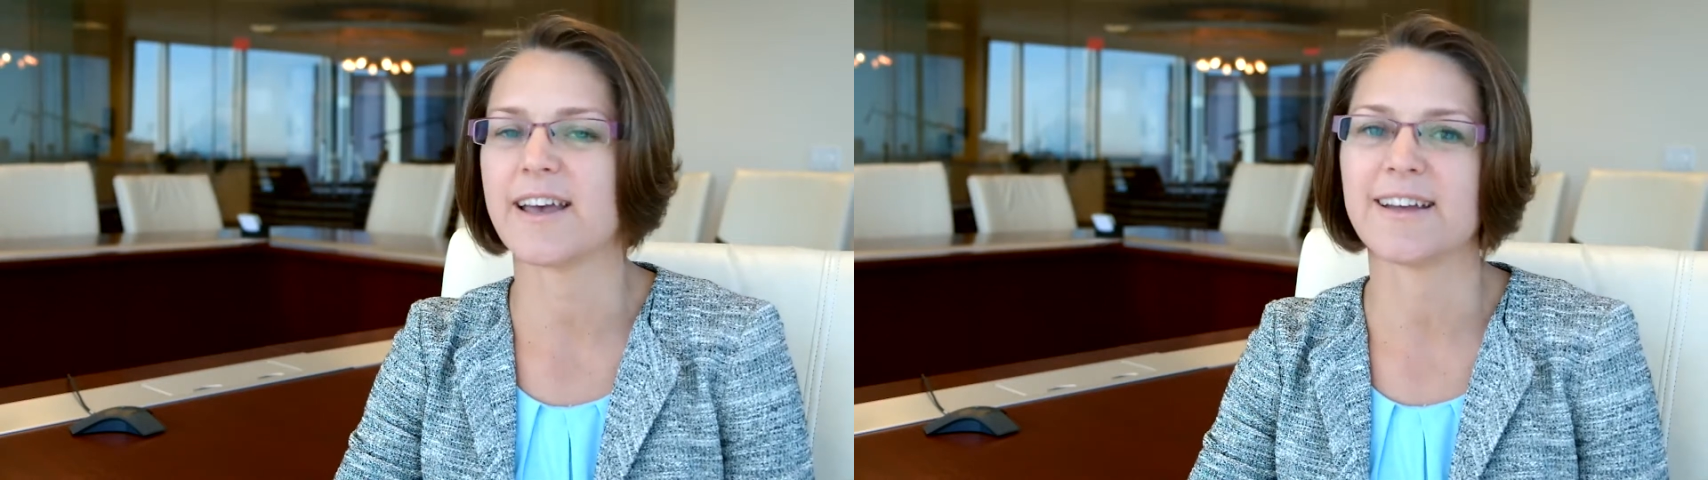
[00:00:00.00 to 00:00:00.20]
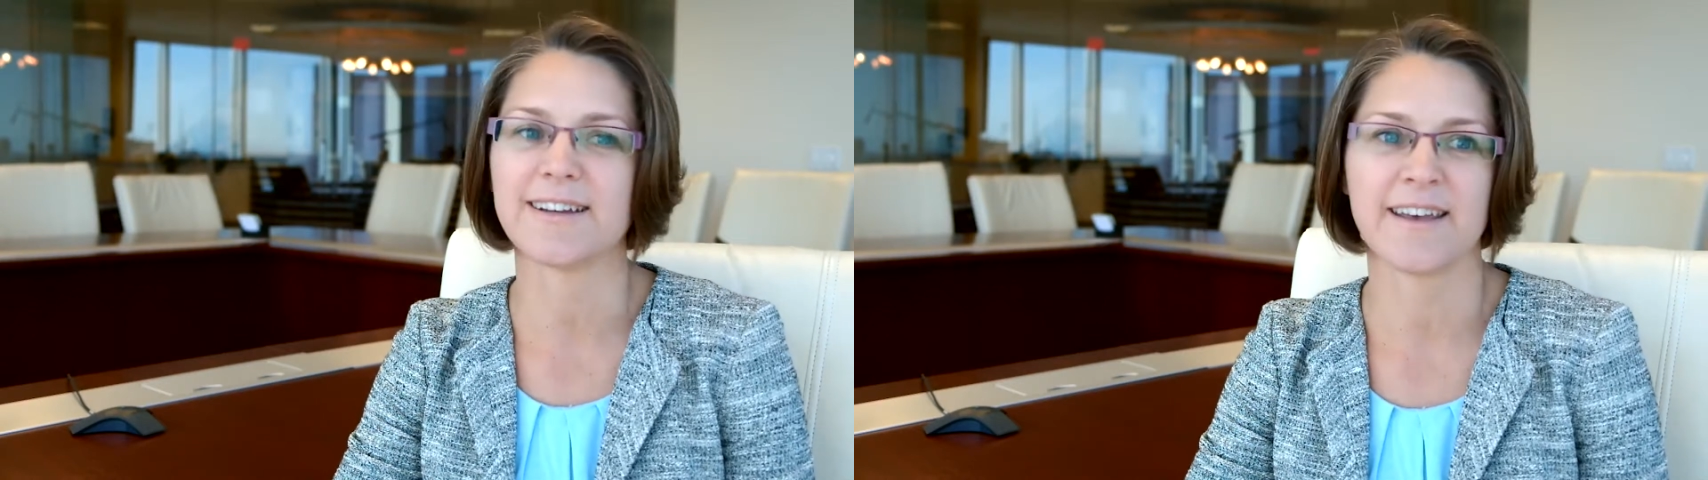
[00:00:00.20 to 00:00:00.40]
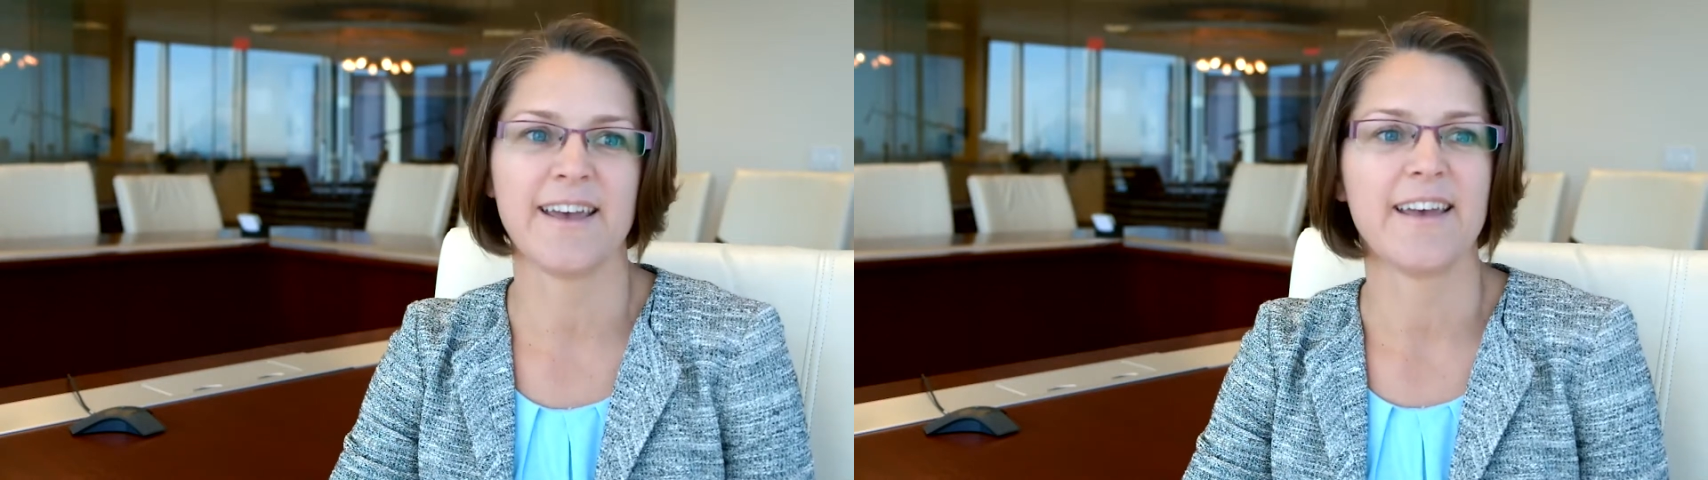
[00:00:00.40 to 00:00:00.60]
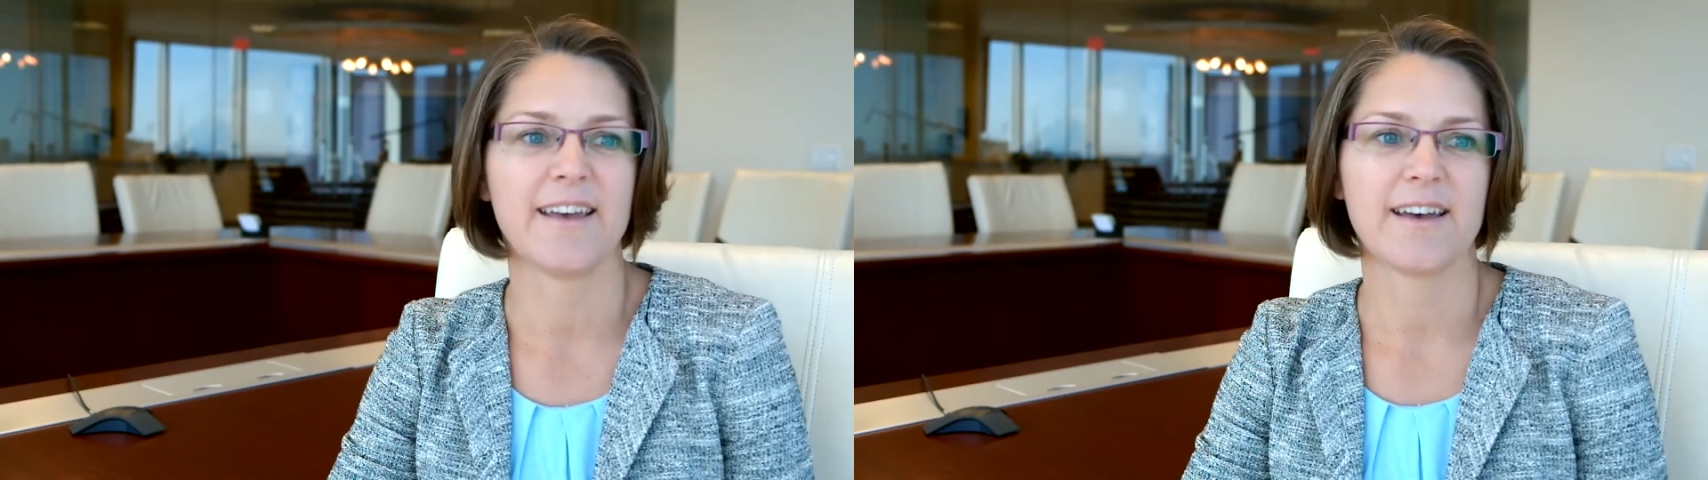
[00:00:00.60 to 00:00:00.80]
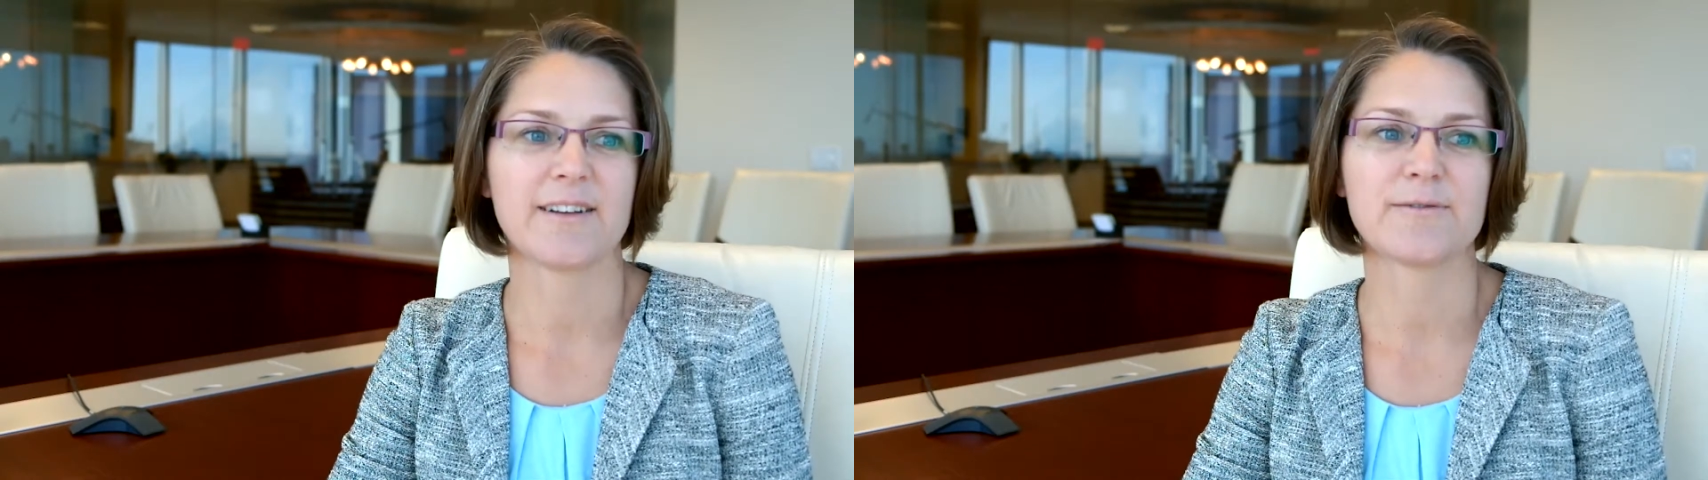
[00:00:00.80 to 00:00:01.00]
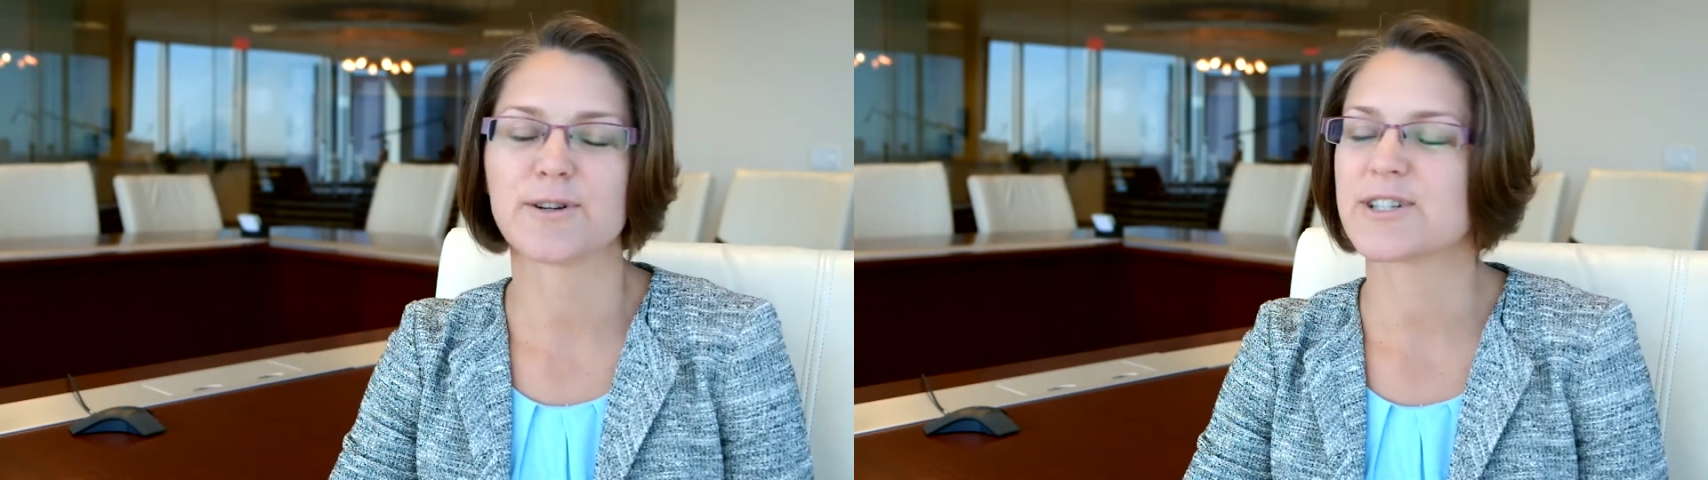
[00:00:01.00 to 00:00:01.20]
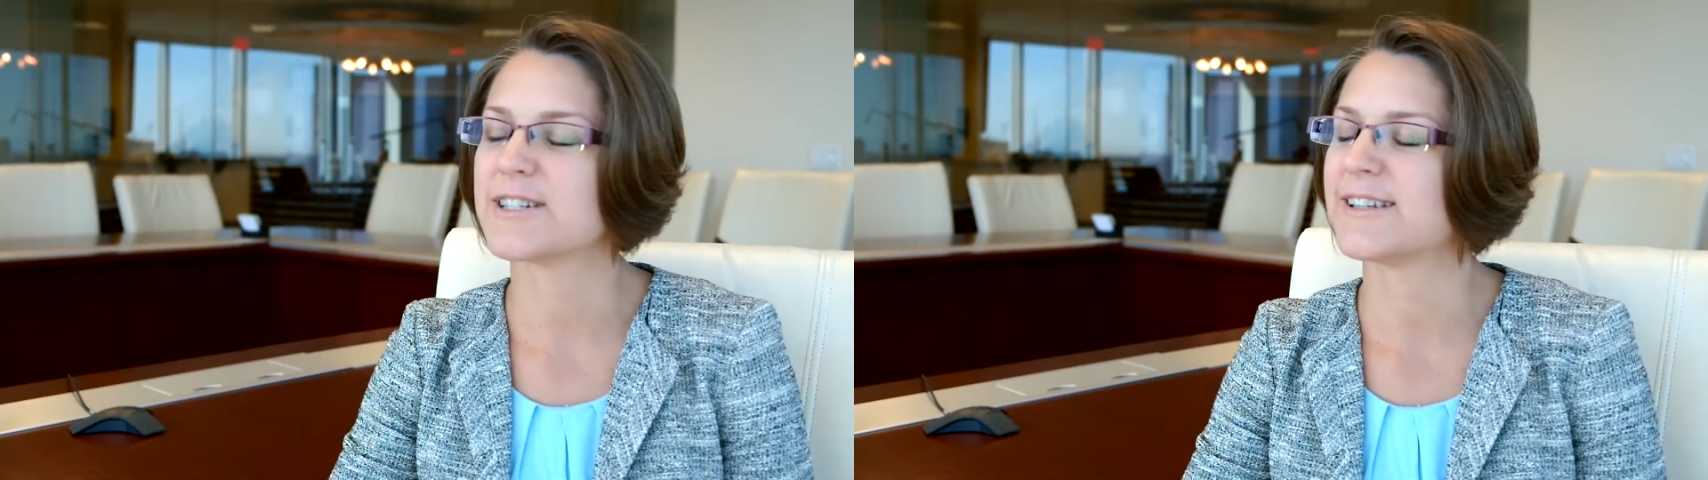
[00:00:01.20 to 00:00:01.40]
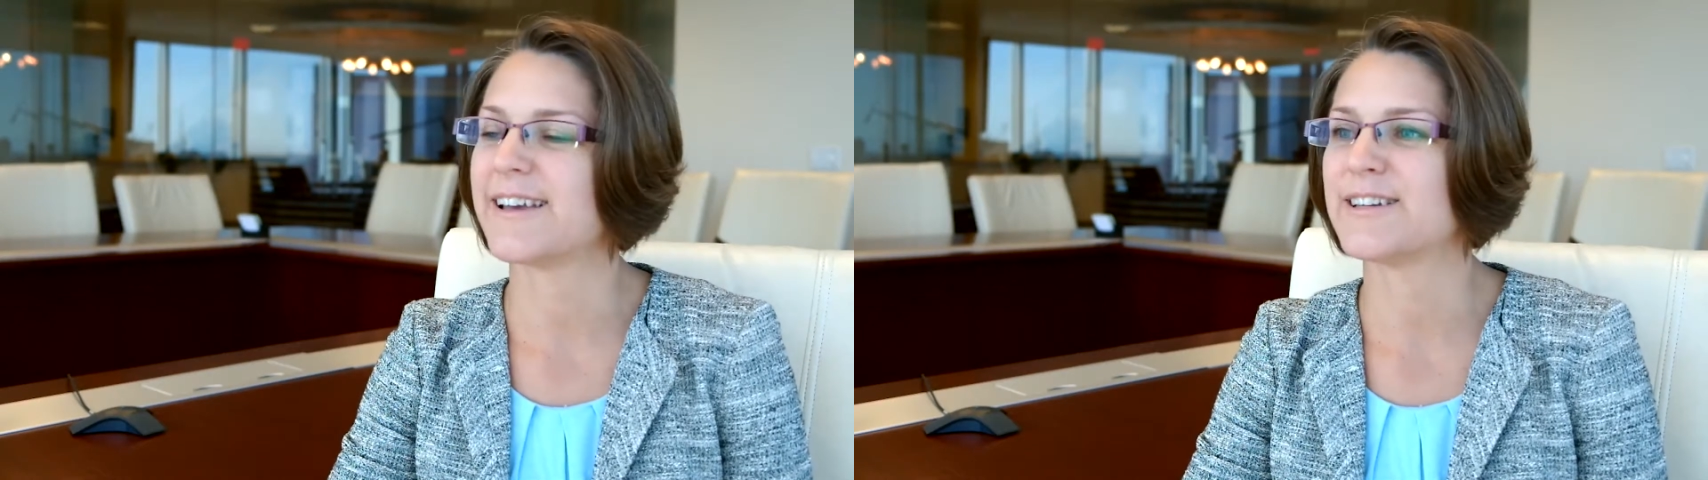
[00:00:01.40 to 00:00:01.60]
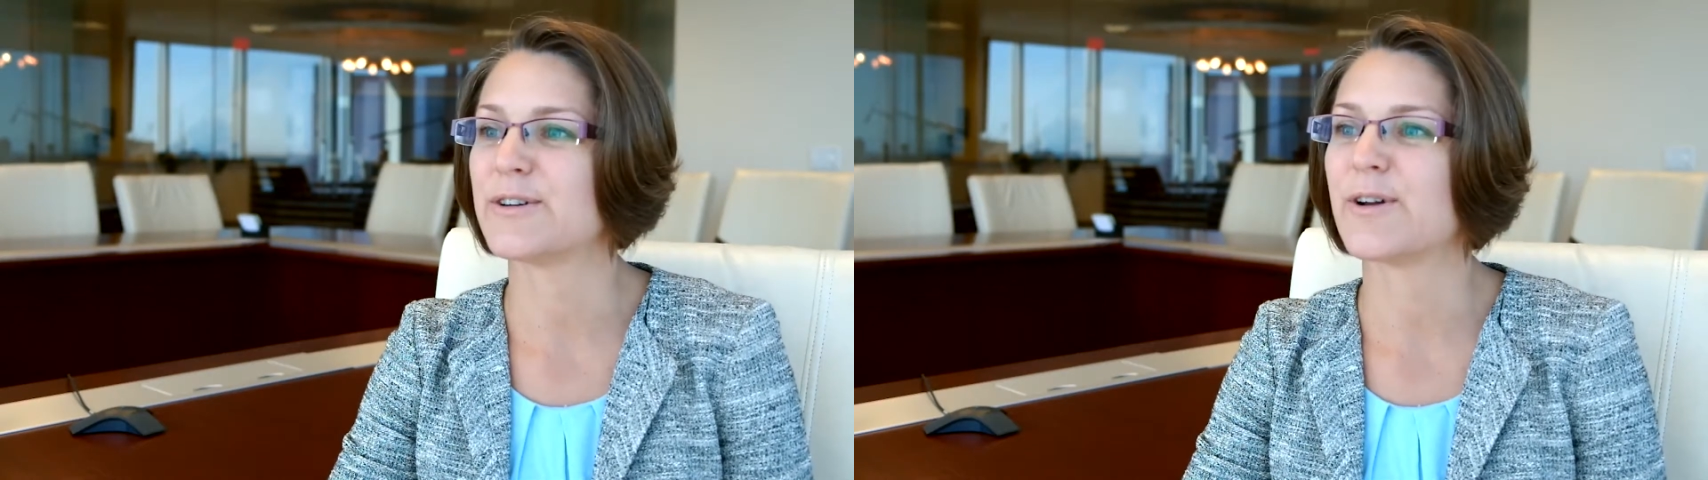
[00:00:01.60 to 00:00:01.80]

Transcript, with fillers: And unfortunately, I don't